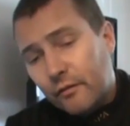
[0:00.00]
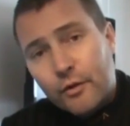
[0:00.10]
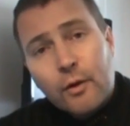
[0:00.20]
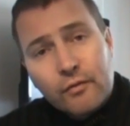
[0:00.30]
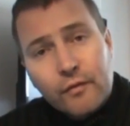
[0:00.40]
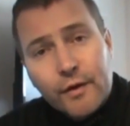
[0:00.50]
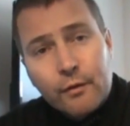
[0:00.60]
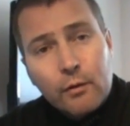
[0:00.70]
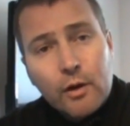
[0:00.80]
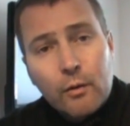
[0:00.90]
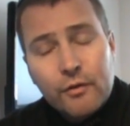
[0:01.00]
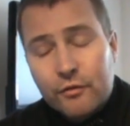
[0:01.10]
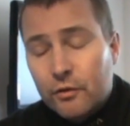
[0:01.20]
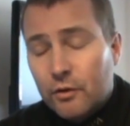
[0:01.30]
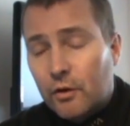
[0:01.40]
If you have a video
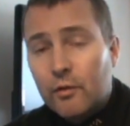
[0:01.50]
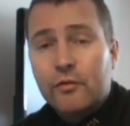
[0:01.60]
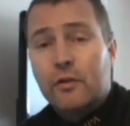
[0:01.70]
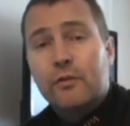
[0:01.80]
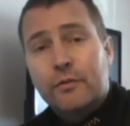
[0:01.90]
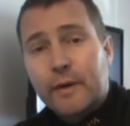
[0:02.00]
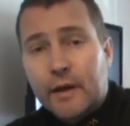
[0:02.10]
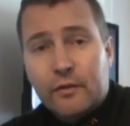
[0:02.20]
request, you can always go to